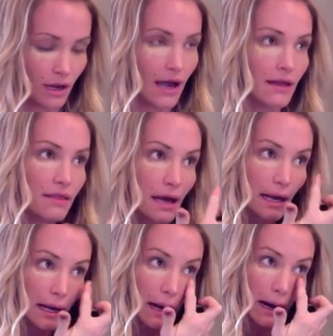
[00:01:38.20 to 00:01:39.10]
And then
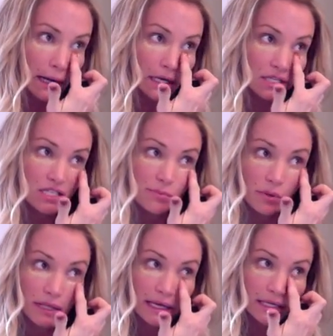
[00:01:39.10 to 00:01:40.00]
I kind of just
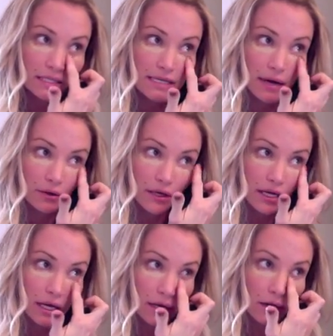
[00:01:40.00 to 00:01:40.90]
blend it down
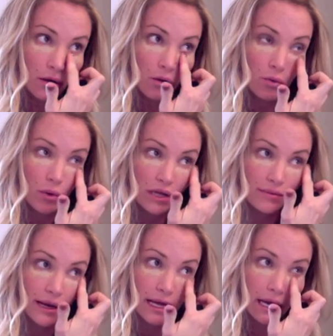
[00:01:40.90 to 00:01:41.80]
in with
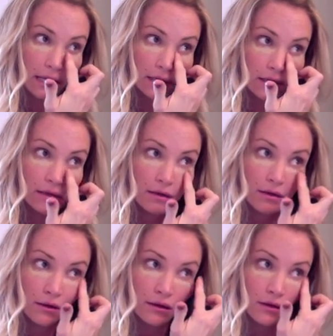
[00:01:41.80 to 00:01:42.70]
my hand.
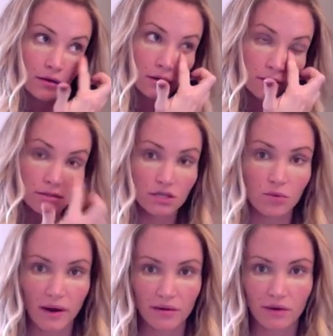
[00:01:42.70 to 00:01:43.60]
Don't
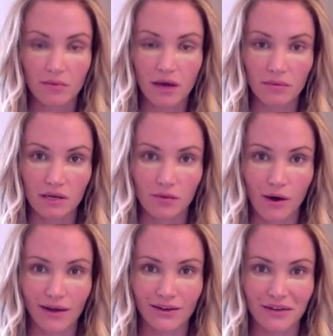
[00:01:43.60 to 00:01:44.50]
mind my baby
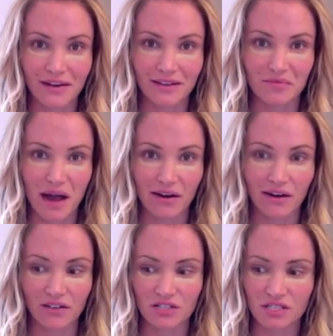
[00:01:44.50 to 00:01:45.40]
walking around in the
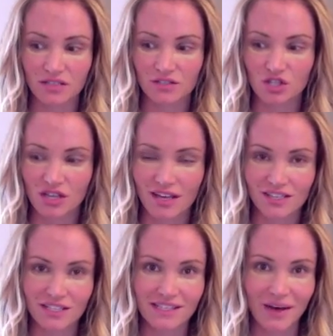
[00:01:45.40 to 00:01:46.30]
background. She thinks
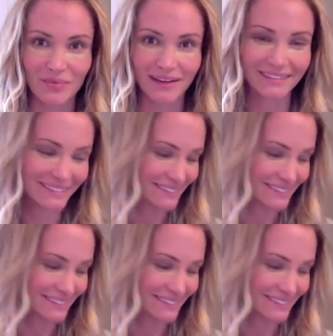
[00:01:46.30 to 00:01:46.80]
she's helping.